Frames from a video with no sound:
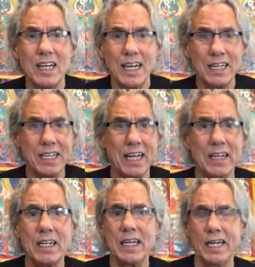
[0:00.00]
And
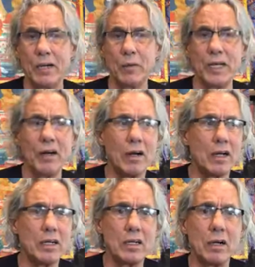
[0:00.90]
yet here we
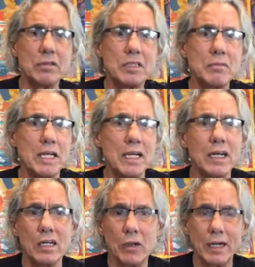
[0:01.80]
are, goat to me,
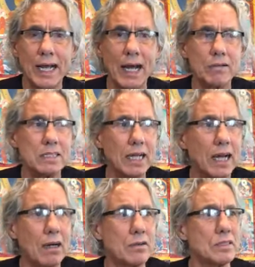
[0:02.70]
going house to
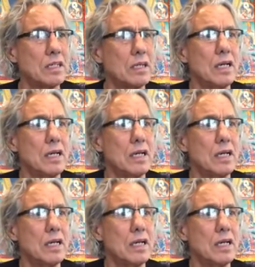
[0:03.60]
house.